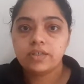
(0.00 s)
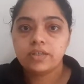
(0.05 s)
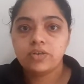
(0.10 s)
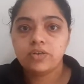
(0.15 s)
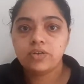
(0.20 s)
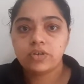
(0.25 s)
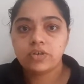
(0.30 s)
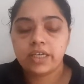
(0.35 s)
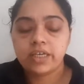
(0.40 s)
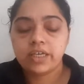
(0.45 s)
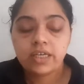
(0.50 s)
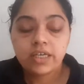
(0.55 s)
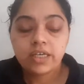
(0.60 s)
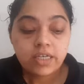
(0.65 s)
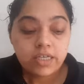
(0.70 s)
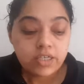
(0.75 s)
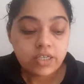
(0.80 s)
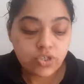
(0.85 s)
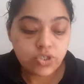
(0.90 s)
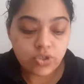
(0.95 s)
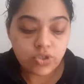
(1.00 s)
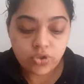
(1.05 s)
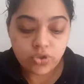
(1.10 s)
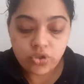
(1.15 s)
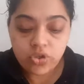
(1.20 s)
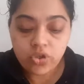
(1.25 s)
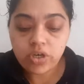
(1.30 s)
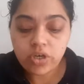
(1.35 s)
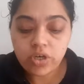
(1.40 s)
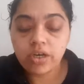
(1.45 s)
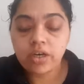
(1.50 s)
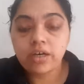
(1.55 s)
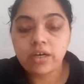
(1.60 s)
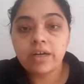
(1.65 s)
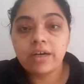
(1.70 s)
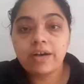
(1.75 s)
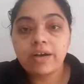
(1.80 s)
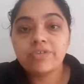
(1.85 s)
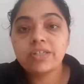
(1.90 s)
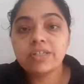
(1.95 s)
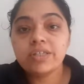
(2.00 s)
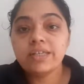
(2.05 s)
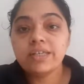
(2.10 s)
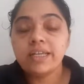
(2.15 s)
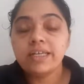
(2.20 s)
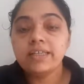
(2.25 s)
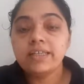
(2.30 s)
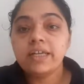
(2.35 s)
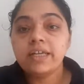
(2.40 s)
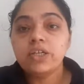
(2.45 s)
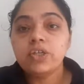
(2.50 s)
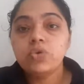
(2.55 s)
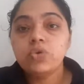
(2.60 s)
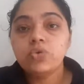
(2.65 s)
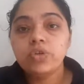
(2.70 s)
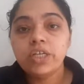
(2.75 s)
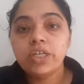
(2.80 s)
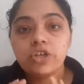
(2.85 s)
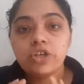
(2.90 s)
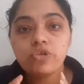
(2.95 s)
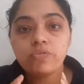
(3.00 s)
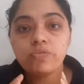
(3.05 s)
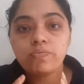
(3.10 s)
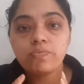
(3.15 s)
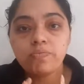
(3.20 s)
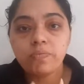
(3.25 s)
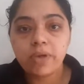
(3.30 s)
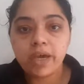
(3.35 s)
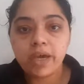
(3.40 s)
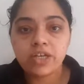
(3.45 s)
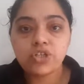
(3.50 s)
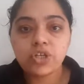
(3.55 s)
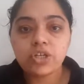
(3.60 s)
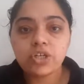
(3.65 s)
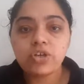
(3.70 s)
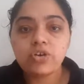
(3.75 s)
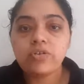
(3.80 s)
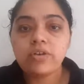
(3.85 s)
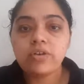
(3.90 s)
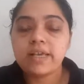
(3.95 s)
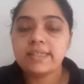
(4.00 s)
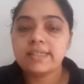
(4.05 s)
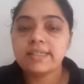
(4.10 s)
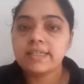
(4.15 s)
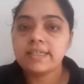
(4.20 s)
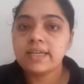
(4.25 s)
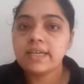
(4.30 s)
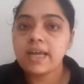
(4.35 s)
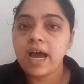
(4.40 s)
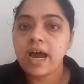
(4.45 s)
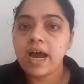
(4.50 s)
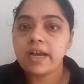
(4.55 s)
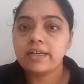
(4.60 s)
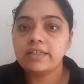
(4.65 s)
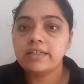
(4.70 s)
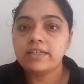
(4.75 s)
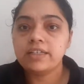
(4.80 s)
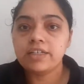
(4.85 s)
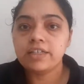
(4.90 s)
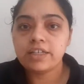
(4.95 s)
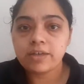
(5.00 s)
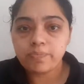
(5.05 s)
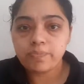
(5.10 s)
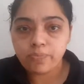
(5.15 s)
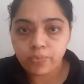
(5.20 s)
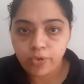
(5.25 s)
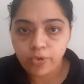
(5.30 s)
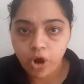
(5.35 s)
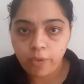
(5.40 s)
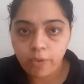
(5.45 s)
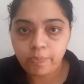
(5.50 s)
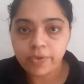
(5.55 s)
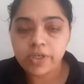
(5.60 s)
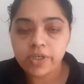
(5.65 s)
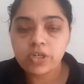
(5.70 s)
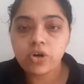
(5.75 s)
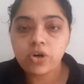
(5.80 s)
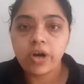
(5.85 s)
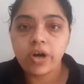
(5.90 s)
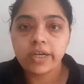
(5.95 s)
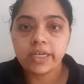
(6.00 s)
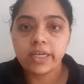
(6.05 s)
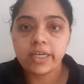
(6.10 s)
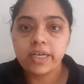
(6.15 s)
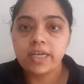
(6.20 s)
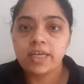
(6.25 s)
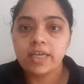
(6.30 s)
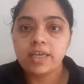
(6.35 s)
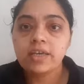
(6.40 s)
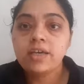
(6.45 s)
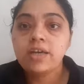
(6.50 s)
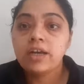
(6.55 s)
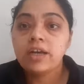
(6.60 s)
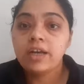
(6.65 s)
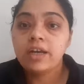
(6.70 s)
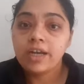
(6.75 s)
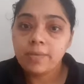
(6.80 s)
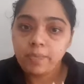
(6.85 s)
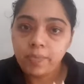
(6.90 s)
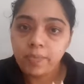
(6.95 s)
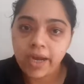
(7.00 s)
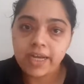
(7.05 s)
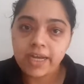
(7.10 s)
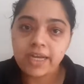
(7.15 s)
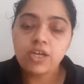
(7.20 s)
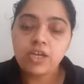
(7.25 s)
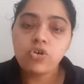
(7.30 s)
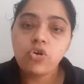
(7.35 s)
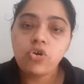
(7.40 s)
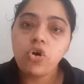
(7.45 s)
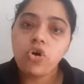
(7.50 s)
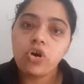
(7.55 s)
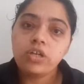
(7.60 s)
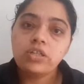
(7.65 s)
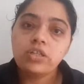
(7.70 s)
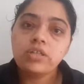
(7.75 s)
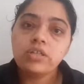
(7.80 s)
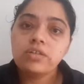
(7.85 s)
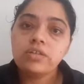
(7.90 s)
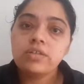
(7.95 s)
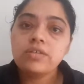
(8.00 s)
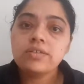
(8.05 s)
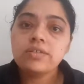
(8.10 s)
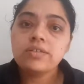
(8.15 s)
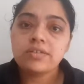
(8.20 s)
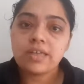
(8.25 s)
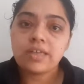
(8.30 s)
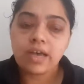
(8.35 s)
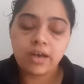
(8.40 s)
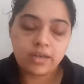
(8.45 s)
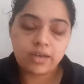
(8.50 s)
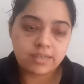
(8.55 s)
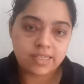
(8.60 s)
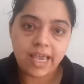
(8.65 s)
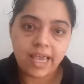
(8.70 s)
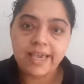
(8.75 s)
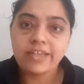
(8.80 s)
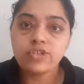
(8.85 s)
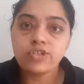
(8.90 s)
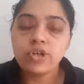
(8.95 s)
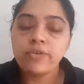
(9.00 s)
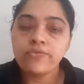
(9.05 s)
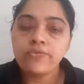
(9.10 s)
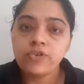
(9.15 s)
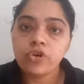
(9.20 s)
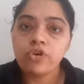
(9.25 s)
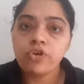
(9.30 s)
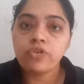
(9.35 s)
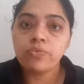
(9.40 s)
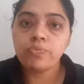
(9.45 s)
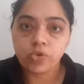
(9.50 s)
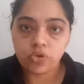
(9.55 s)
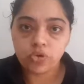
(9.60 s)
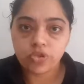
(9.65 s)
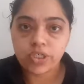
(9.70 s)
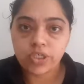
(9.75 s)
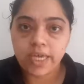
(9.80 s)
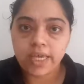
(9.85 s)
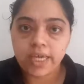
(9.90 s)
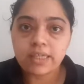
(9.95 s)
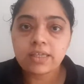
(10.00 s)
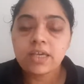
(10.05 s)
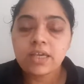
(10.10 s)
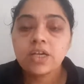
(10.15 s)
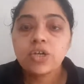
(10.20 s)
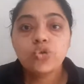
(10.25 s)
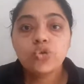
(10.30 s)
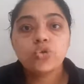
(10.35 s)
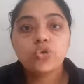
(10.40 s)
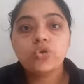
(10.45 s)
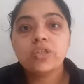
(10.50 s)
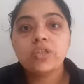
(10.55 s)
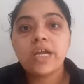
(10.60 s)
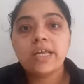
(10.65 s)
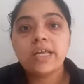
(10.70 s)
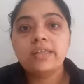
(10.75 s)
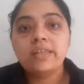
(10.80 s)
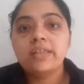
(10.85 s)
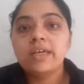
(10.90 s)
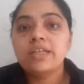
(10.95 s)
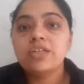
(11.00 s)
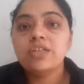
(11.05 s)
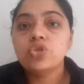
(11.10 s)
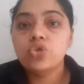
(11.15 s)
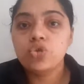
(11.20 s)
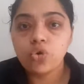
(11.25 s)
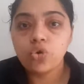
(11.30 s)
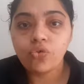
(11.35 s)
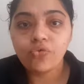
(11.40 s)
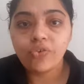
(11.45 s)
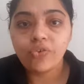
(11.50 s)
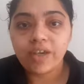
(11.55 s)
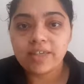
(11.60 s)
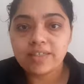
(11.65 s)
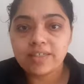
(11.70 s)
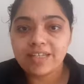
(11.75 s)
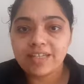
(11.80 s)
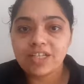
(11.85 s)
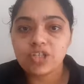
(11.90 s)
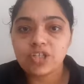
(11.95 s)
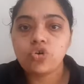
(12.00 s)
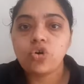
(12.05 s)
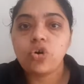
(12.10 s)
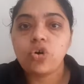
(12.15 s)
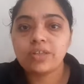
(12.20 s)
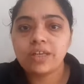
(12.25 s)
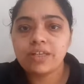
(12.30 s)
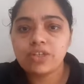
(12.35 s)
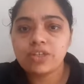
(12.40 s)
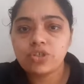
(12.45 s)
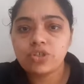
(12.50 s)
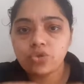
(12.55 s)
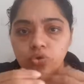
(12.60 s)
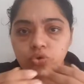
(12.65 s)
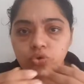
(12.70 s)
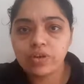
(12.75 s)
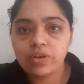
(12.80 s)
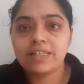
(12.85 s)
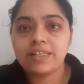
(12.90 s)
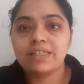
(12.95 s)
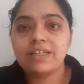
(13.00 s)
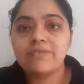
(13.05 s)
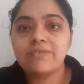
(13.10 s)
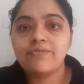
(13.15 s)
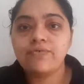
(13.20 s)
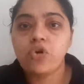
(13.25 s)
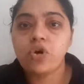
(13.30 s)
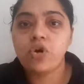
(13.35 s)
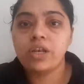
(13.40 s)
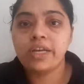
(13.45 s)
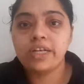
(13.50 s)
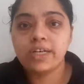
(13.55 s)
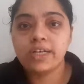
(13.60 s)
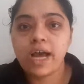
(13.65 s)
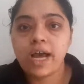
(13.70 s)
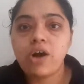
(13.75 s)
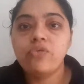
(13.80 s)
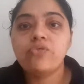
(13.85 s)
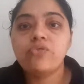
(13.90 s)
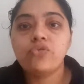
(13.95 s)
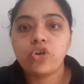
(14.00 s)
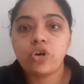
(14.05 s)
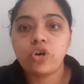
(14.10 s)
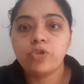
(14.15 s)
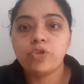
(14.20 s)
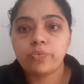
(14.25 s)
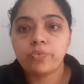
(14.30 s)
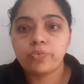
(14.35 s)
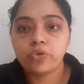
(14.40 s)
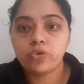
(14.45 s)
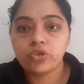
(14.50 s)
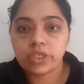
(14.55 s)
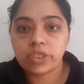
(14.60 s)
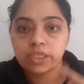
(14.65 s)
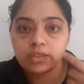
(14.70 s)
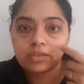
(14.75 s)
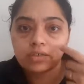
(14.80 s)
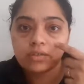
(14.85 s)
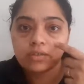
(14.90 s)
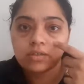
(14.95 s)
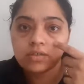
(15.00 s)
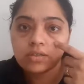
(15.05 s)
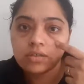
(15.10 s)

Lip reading: Okay. So I was just telling that you need to measure your resin and hardener in a proper quantity depending on the size of your project, so that there is no wastage or there is no resin falling down from your project.